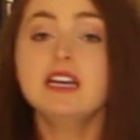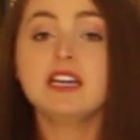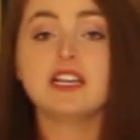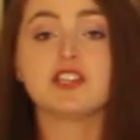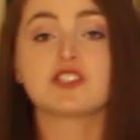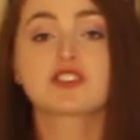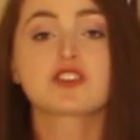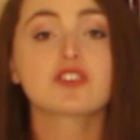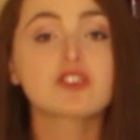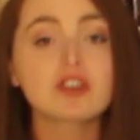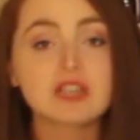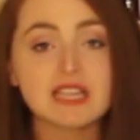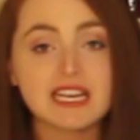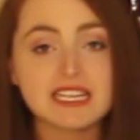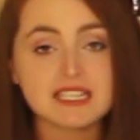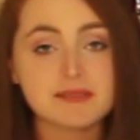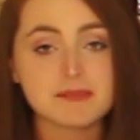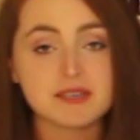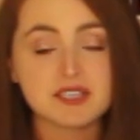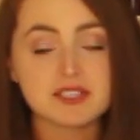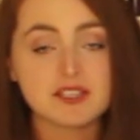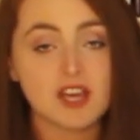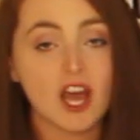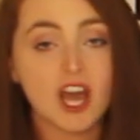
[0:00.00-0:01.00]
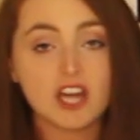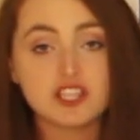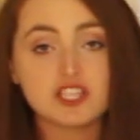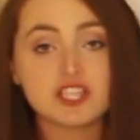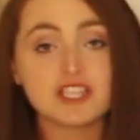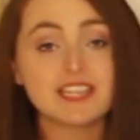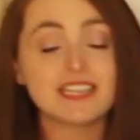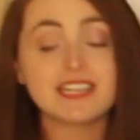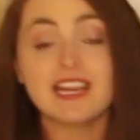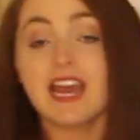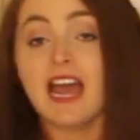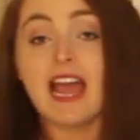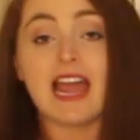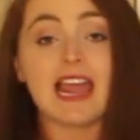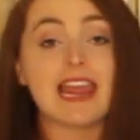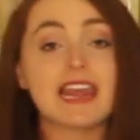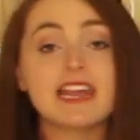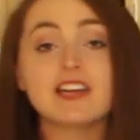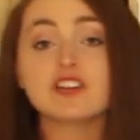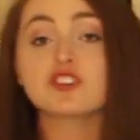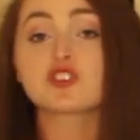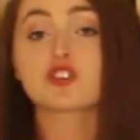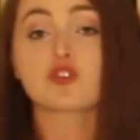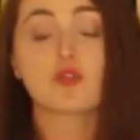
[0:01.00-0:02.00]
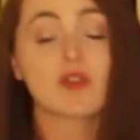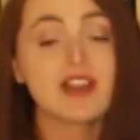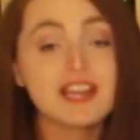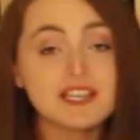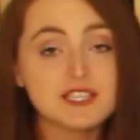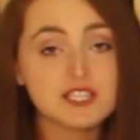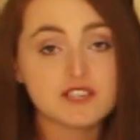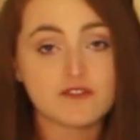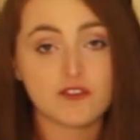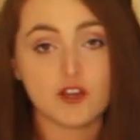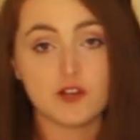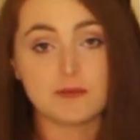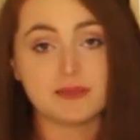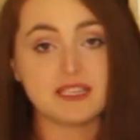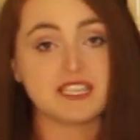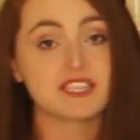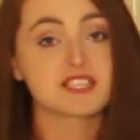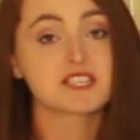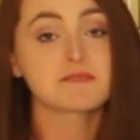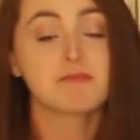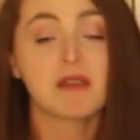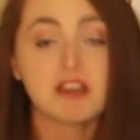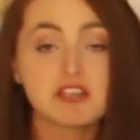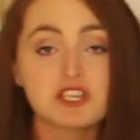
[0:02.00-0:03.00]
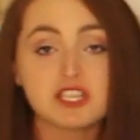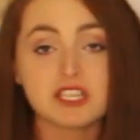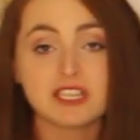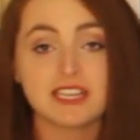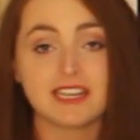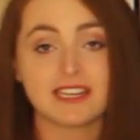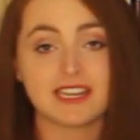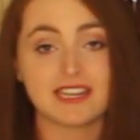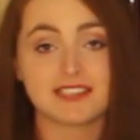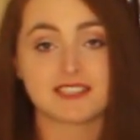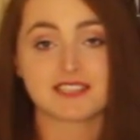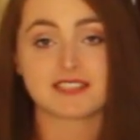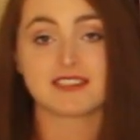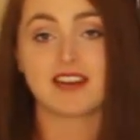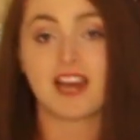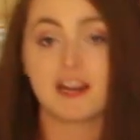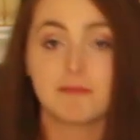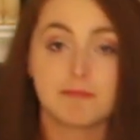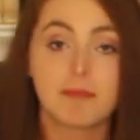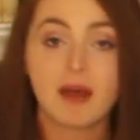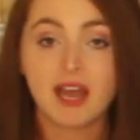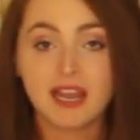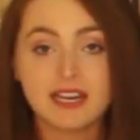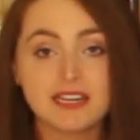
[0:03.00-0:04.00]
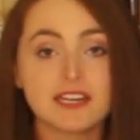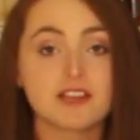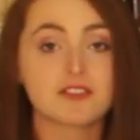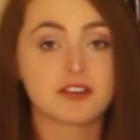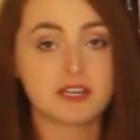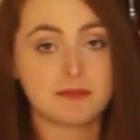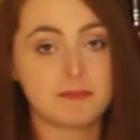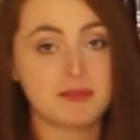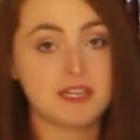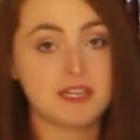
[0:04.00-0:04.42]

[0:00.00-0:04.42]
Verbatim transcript: internalized misogyny, and transphobia, especially against non binary